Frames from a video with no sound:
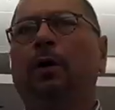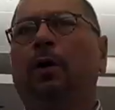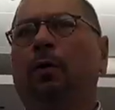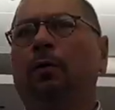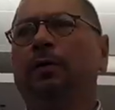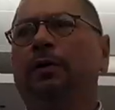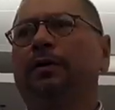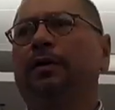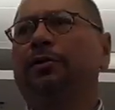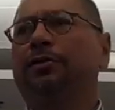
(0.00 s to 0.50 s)

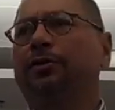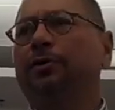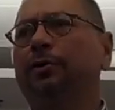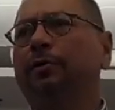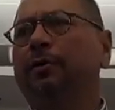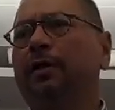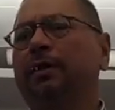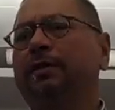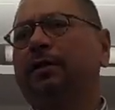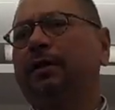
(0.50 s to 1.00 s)
only the
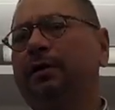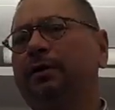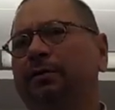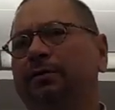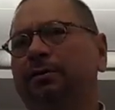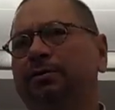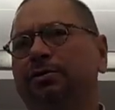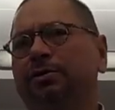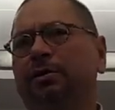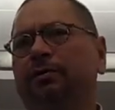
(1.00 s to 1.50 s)
third
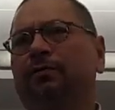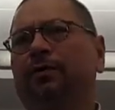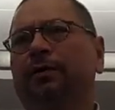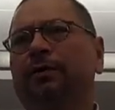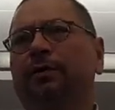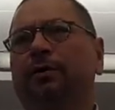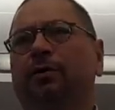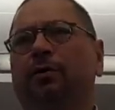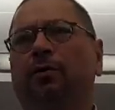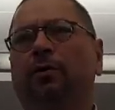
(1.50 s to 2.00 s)
Latino to serve
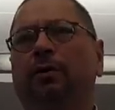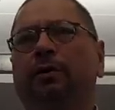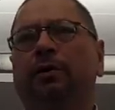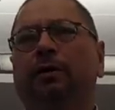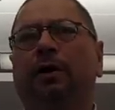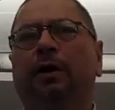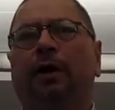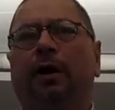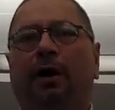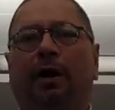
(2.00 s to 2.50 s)
on the
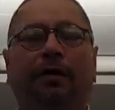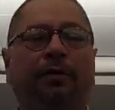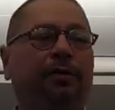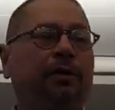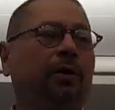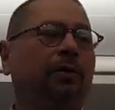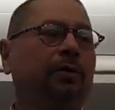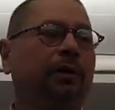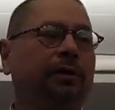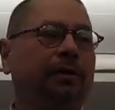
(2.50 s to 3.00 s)
court,
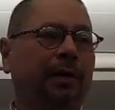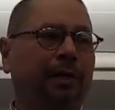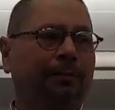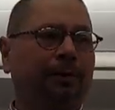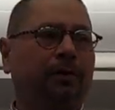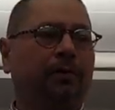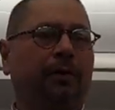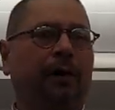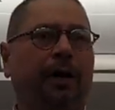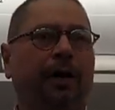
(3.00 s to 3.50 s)
the only
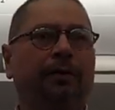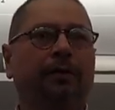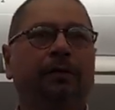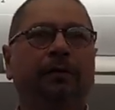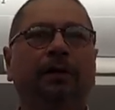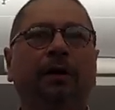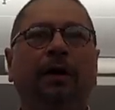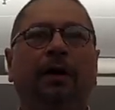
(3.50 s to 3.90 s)
Democrat.